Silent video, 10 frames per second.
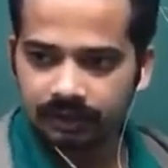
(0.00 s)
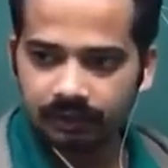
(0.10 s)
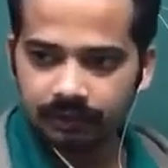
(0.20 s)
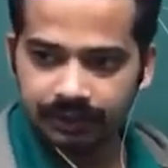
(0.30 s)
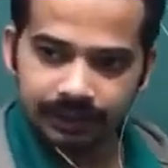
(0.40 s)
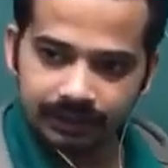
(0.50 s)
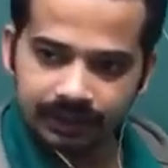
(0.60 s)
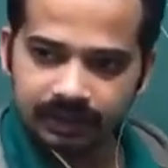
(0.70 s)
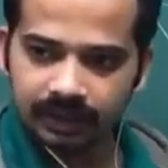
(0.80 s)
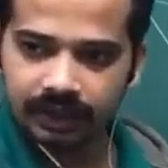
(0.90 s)
Now, in
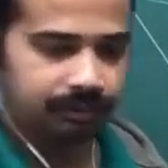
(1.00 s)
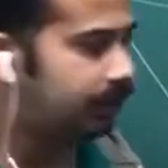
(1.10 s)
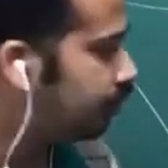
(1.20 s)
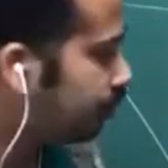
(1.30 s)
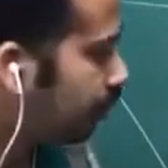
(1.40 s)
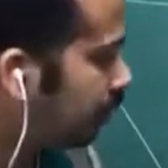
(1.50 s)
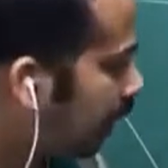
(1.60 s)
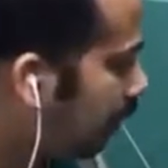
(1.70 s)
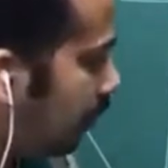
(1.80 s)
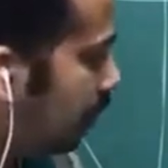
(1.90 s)
this arrangement, you don't
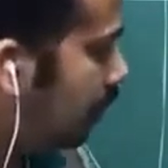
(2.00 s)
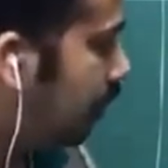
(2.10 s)
have